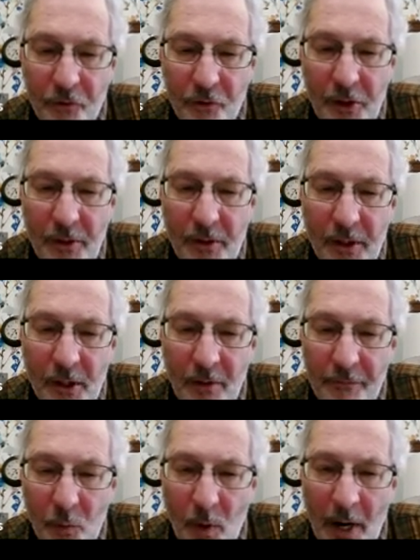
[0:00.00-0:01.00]
So
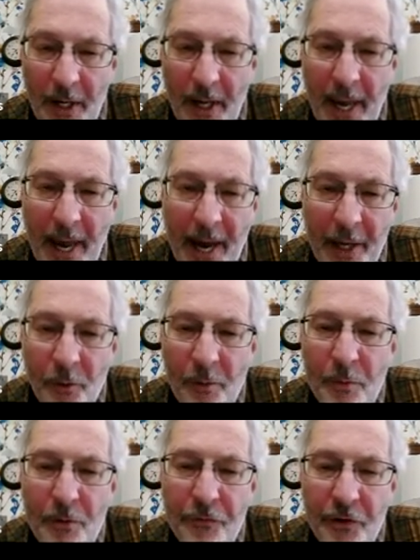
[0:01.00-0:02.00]
if you want to add or
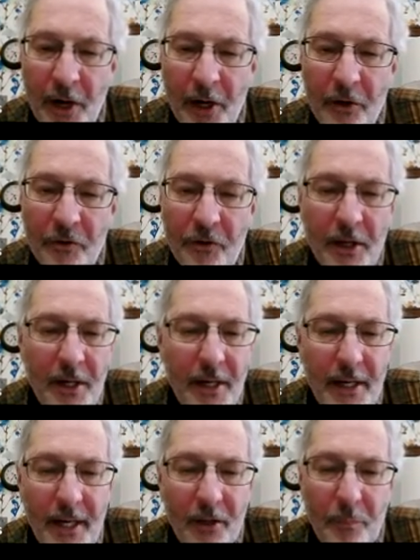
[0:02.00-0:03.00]
remove charge,
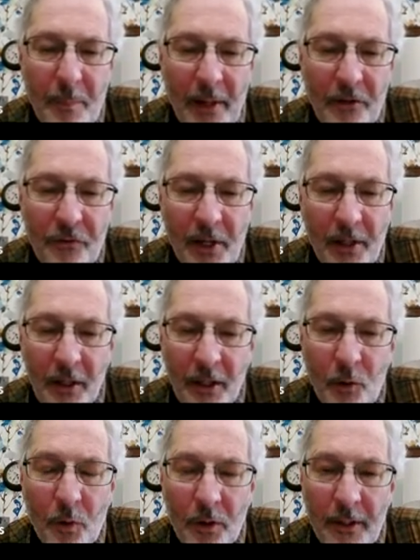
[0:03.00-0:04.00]
it's based on the
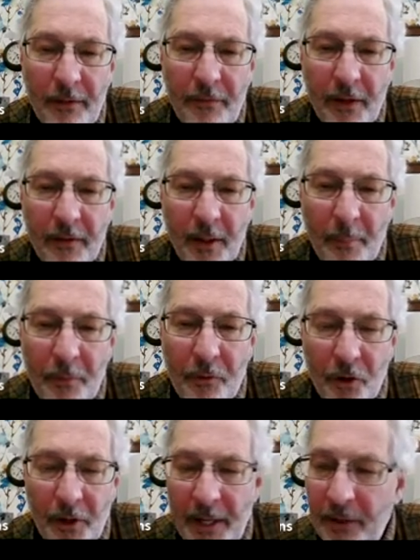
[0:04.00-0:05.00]
liquid leaving
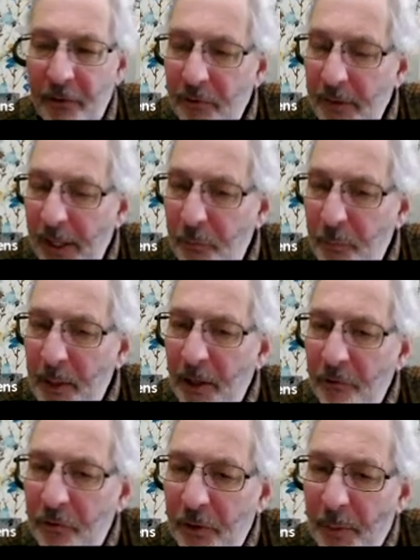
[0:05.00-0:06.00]
temperature, and that's
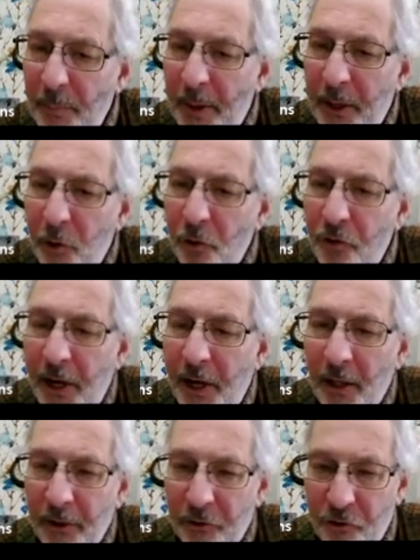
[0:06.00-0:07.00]
because the
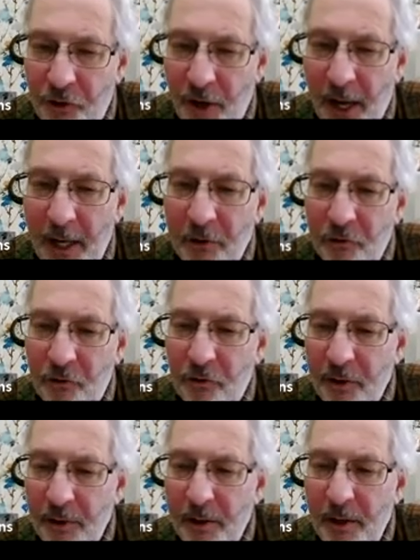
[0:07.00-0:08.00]
microchannel has
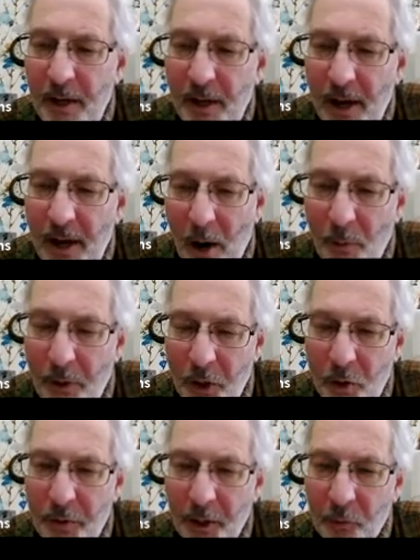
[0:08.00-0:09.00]
changed how we
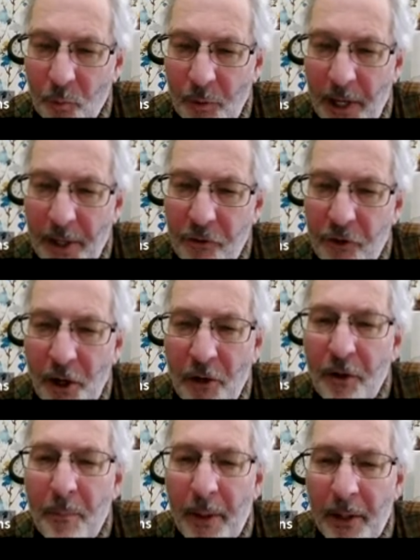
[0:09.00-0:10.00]
do things. We're not
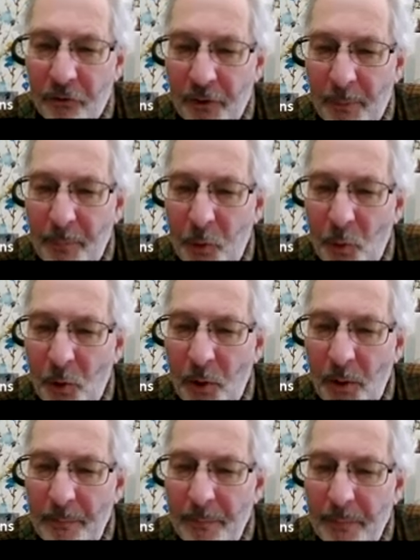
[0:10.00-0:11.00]
charging by subcool.